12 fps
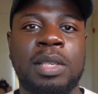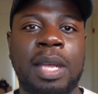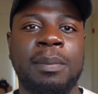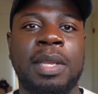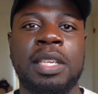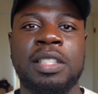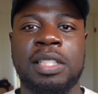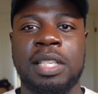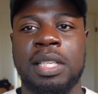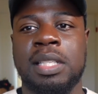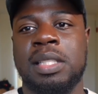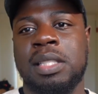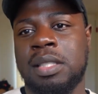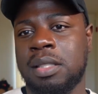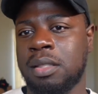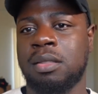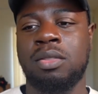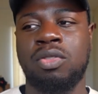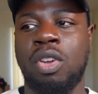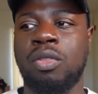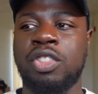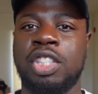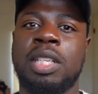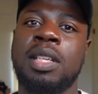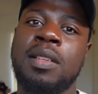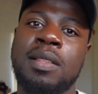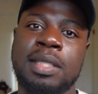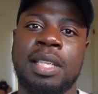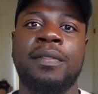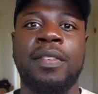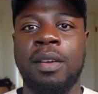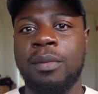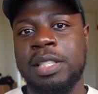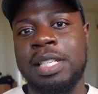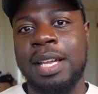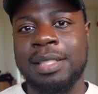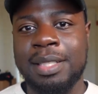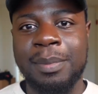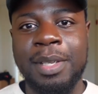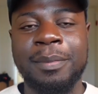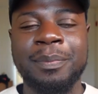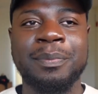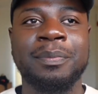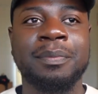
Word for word: Let me just, you know, chill, see if he'll reach out to me.